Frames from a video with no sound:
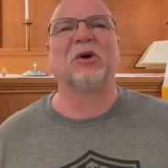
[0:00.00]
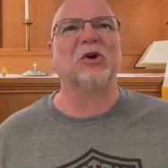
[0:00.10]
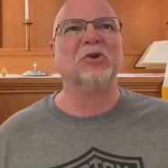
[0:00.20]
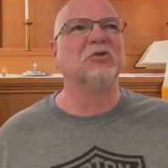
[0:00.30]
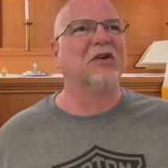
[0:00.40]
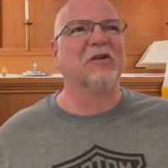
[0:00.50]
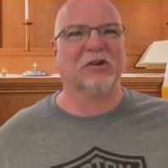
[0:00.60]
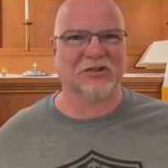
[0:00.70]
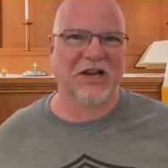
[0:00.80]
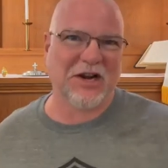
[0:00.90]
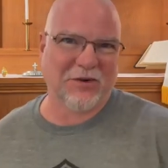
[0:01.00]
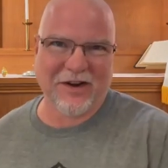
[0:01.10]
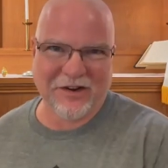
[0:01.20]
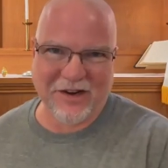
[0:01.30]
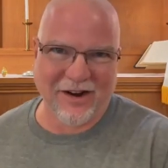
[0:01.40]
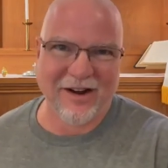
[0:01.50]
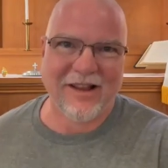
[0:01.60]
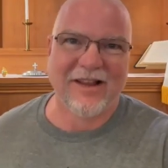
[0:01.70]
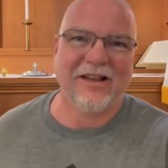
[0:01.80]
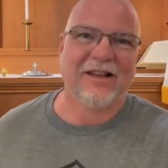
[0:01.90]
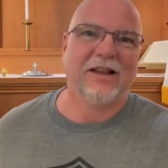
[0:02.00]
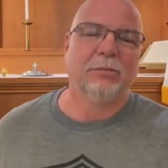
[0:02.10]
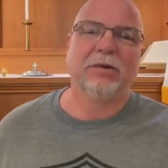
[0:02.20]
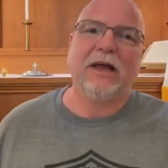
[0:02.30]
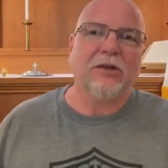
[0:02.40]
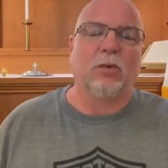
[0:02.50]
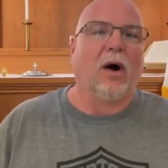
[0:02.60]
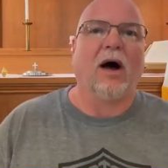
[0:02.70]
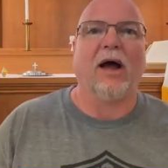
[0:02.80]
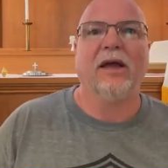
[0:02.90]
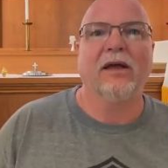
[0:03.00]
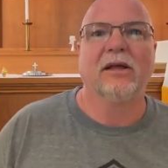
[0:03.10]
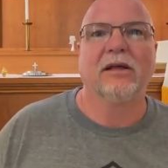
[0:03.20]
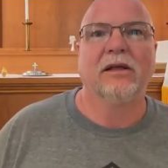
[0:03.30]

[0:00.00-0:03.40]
This is our new favorite saying around here. But that's why.